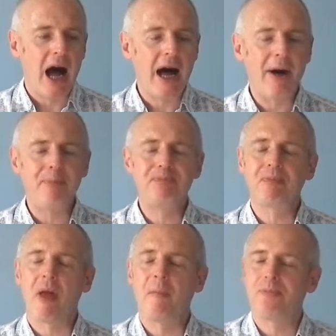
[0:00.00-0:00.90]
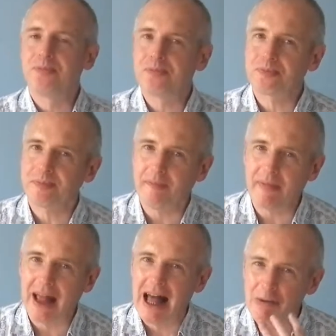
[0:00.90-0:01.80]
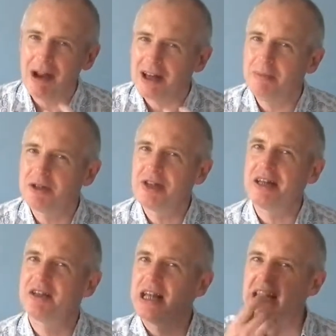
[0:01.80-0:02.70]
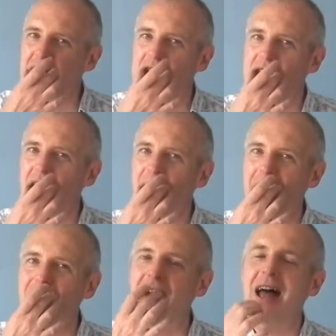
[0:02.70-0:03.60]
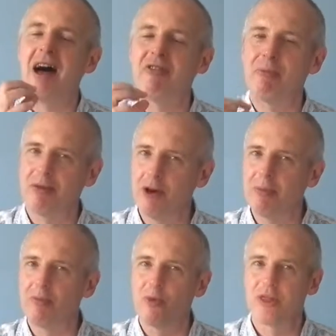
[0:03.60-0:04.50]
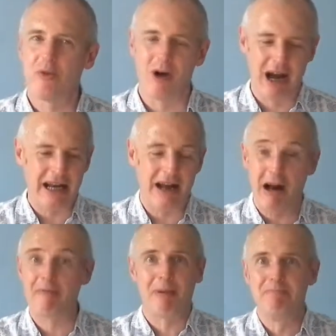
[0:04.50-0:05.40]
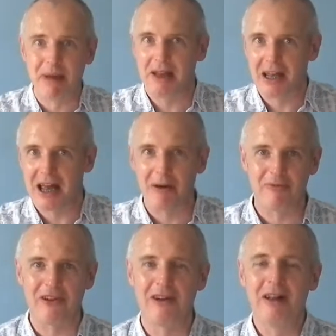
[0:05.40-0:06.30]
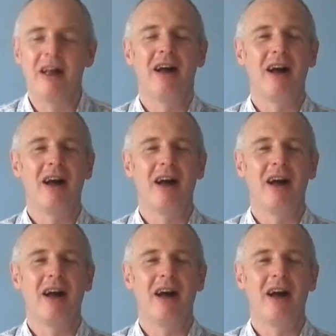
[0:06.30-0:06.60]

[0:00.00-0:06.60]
When I come to taste it, if I have a problem with the wine, I've been building it up for